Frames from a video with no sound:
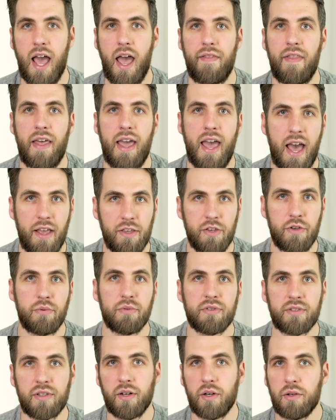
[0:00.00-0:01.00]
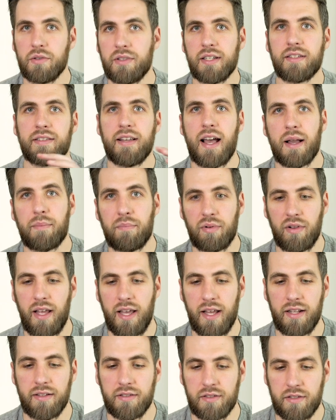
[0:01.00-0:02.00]
and they used those exact
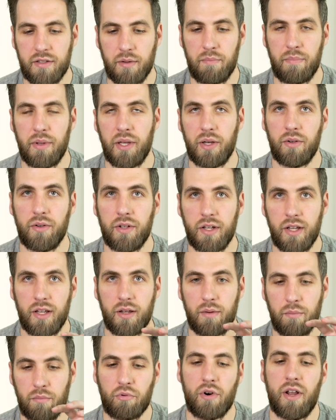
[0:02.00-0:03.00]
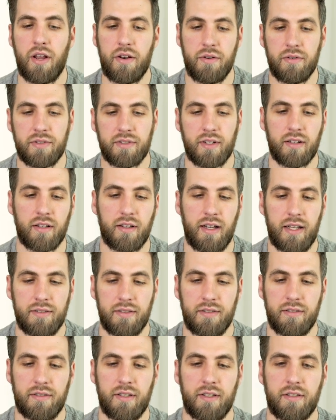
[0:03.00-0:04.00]
plans to build brand new
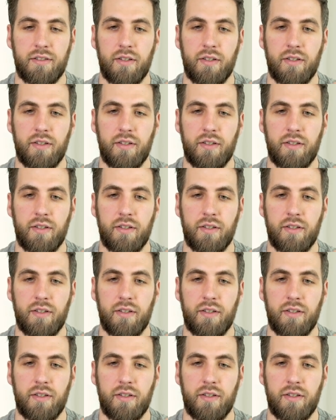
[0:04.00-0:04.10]
sunglasses.